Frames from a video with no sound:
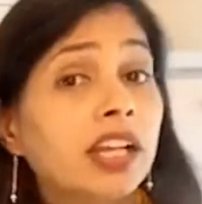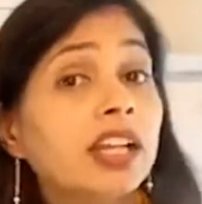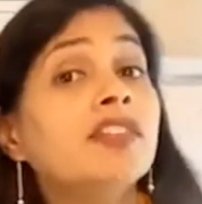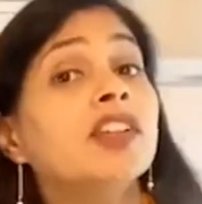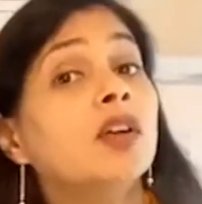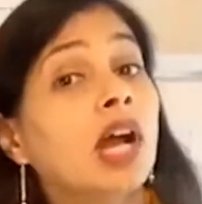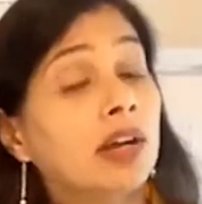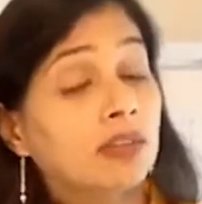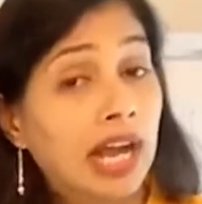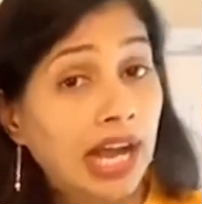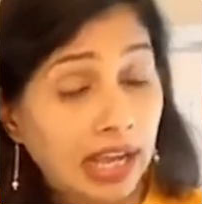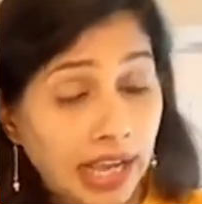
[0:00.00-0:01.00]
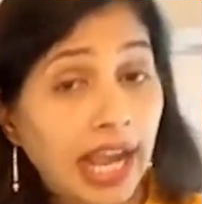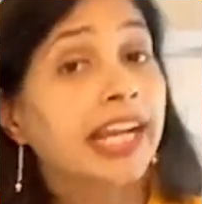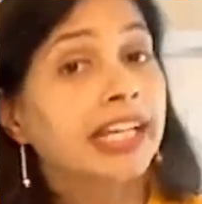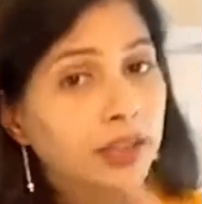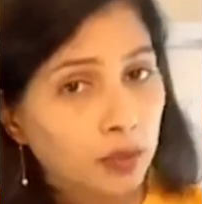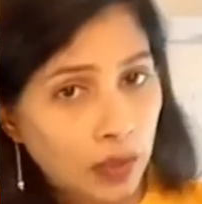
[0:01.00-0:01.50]
If you have
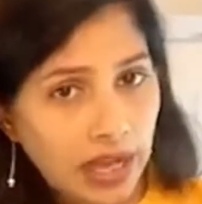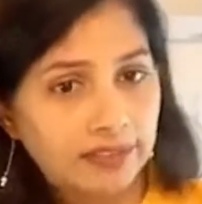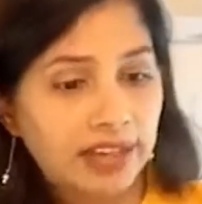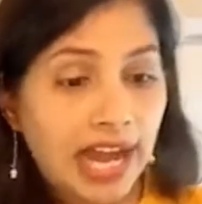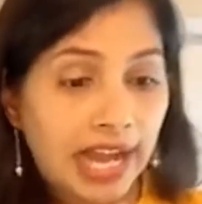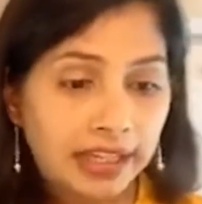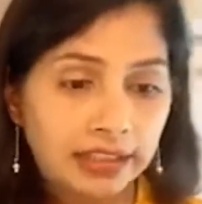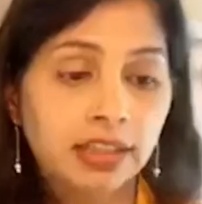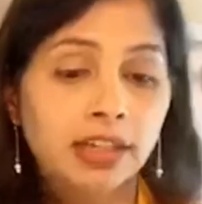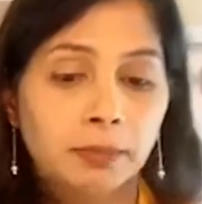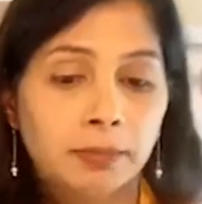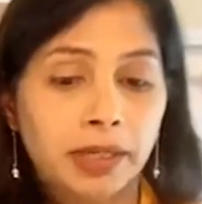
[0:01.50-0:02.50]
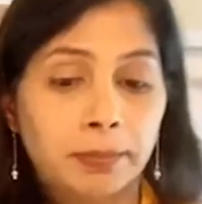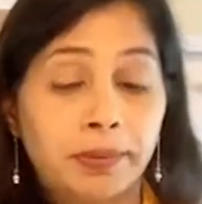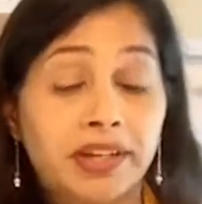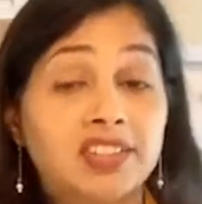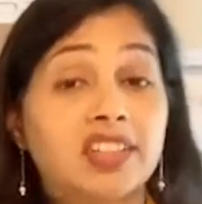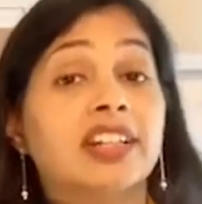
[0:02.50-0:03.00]
high blood
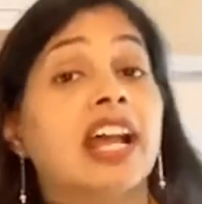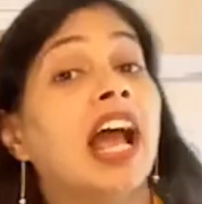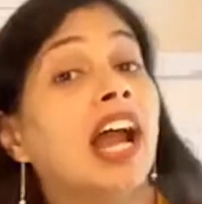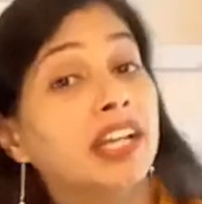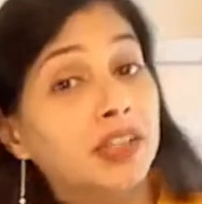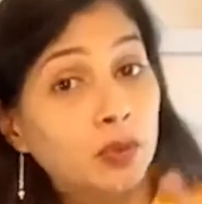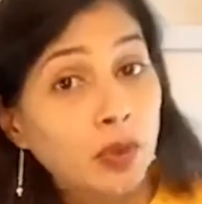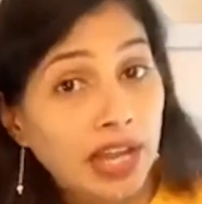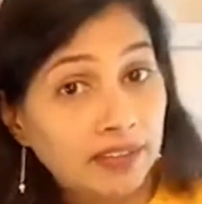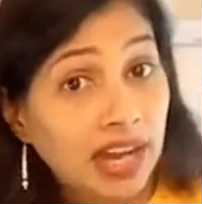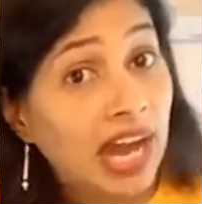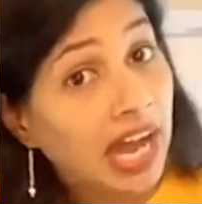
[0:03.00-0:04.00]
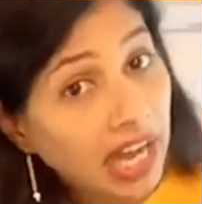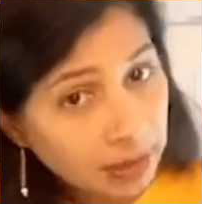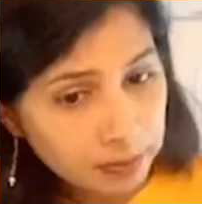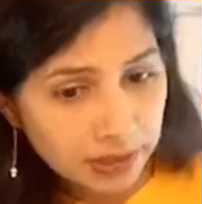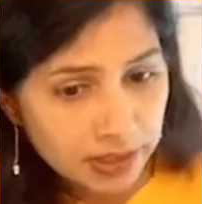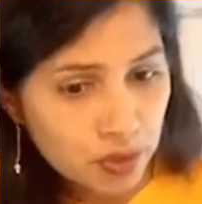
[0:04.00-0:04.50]
pressure, and you have
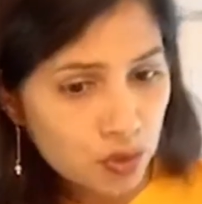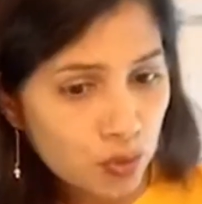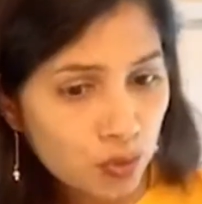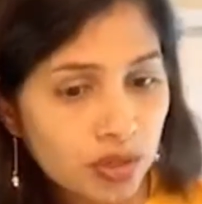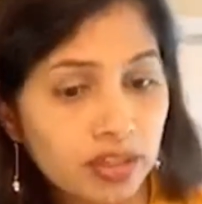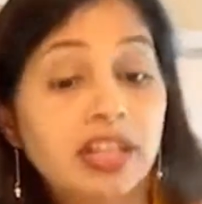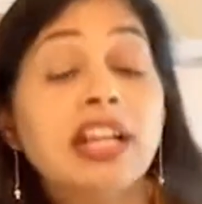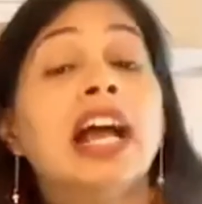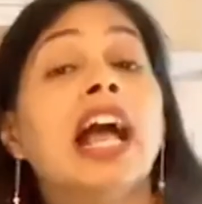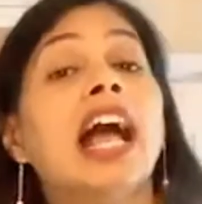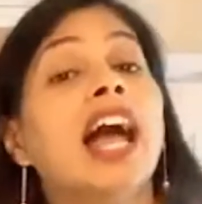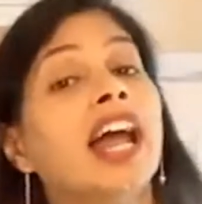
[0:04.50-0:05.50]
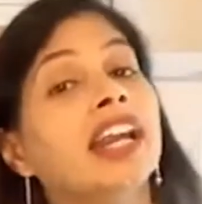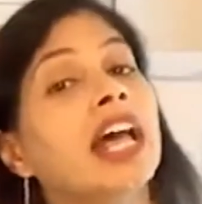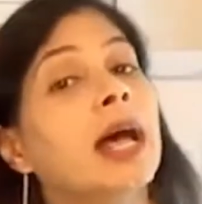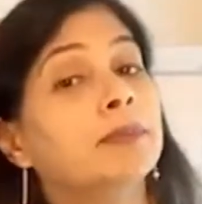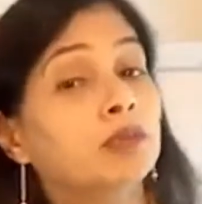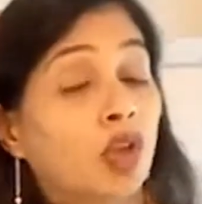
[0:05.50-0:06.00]
high blood sugar, and
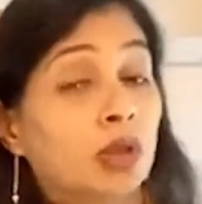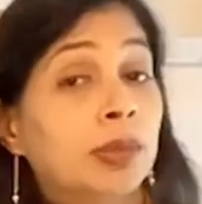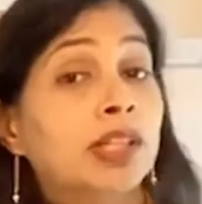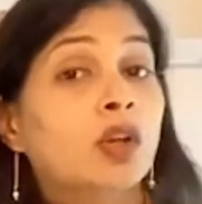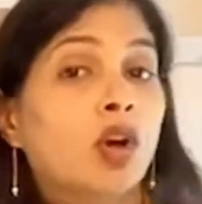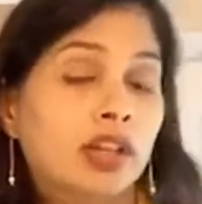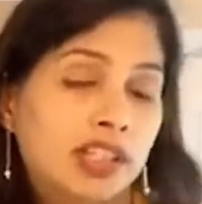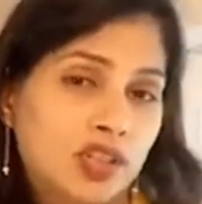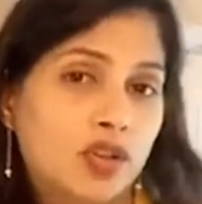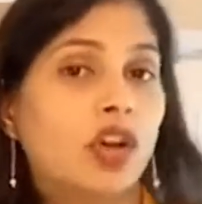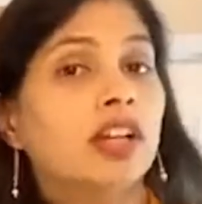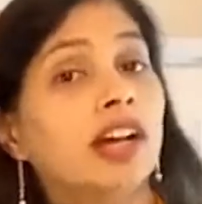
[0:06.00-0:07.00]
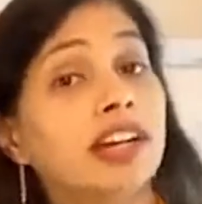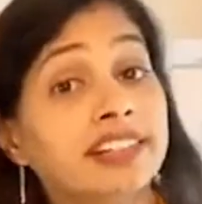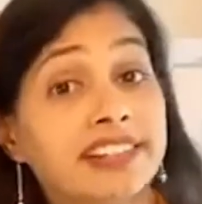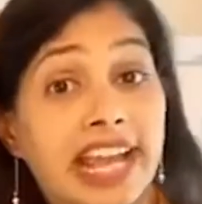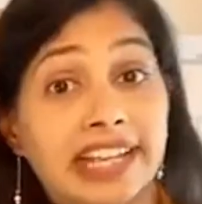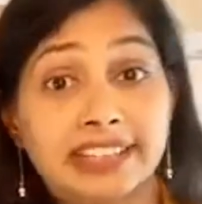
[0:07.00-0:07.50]
abnormal cholesterol or
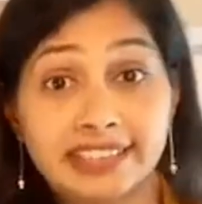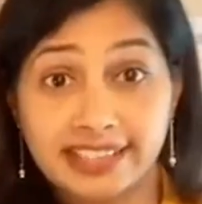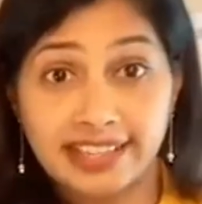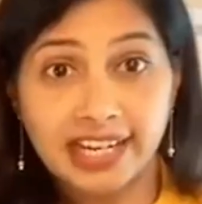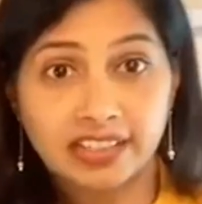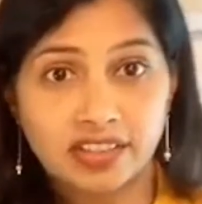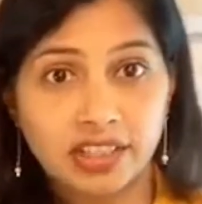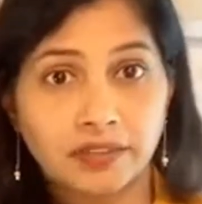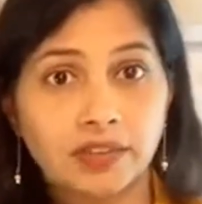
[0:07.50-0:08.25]
triglycerides